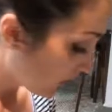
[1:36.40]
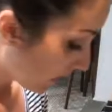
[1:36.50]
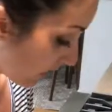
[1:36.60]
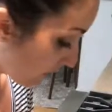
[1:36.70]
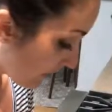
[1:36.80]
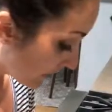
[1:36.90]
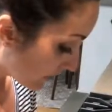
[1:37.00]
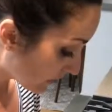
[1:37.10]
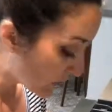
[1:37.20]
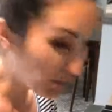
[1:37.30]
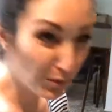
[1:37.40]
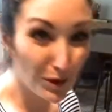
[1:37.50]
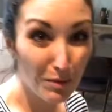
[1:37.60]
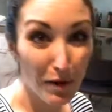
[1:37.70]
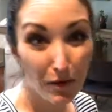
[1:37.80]
I like mine
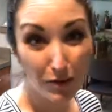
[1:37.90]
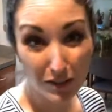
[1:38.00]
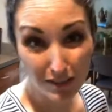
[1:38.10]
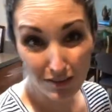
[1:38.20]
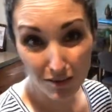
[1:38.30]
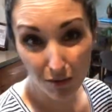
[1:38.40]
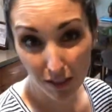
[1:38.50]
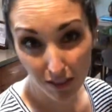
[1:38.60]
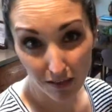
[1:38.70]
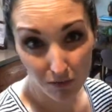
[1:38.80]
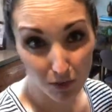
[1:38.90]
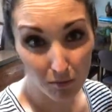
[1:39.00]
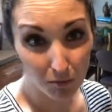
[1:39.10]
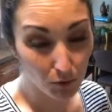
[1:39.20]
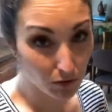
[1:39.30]
pretty powdery so I can have a little
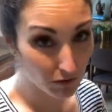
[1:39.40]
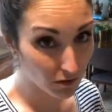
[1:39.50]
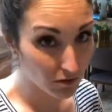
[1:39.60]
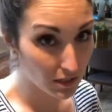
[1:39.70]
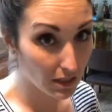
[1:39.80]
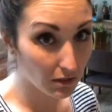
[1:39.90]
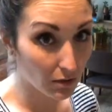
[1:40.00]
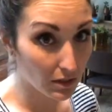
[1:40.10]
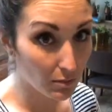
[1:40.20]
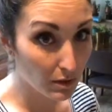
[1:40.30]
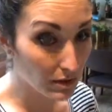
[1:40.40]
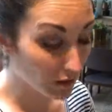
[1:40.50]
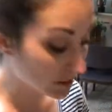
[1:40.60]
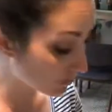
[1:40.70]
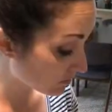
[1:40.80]
bit more diversity in the recipes that
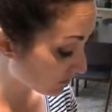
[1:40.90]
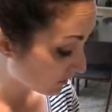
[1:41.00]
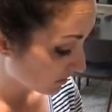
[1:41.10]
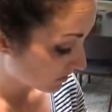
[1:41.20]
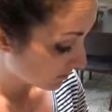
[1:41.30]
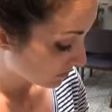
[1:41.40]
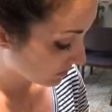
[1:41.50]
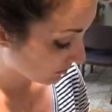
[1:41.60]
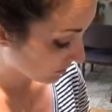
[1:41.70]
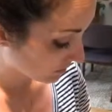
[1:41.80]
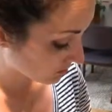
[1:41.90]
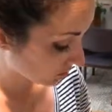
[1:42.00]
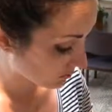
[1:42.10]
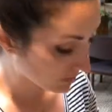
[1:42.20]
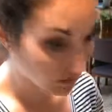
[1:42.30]
I use. So what I'll do
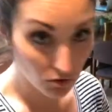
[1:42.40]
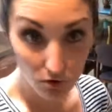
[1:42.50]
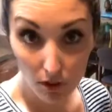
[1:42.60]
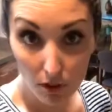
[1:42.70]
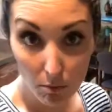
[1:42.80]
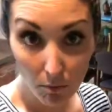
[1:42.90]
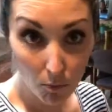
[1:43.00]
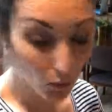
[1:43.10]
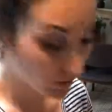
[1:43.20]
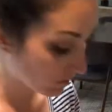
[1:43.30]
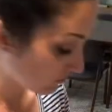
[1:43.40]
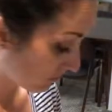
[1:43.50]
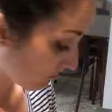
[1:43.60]
is I'll do it a little bit more.